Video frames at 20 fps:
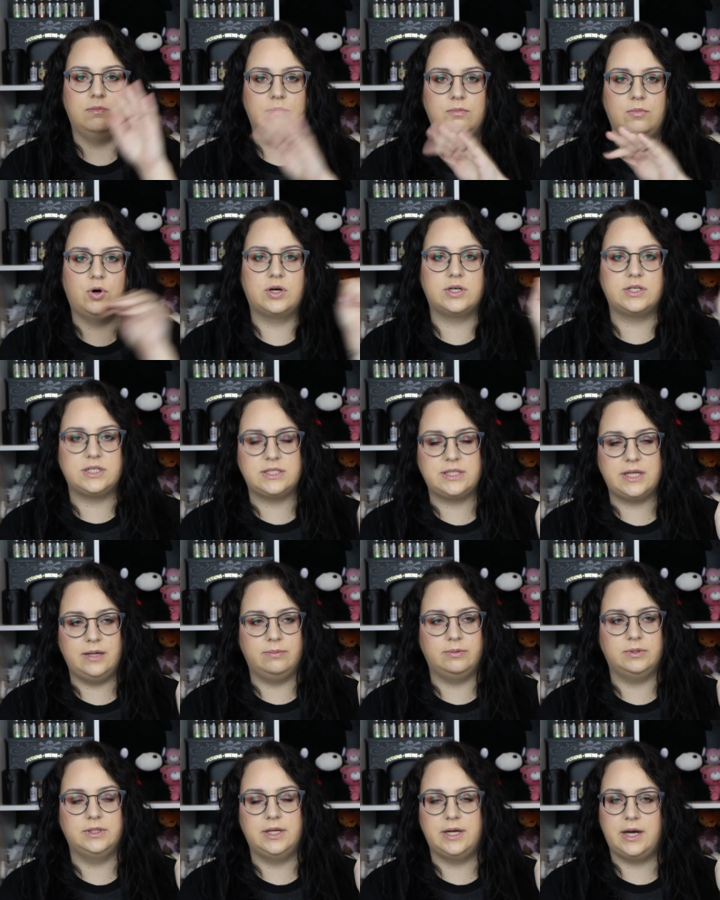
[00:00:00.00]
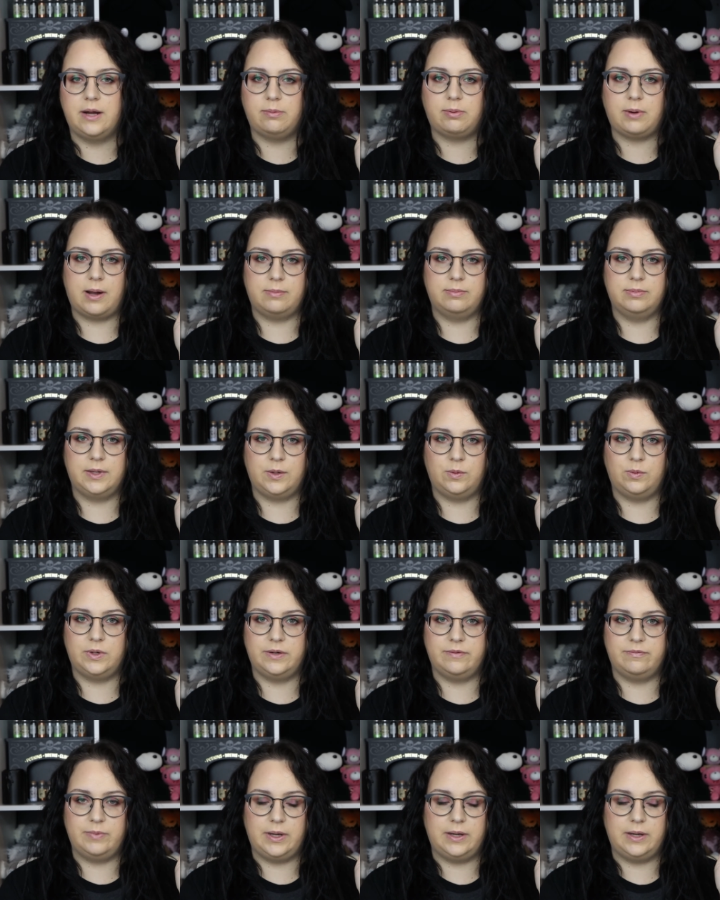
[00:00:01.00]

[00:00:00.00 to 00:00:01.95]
more disabled than I probably would have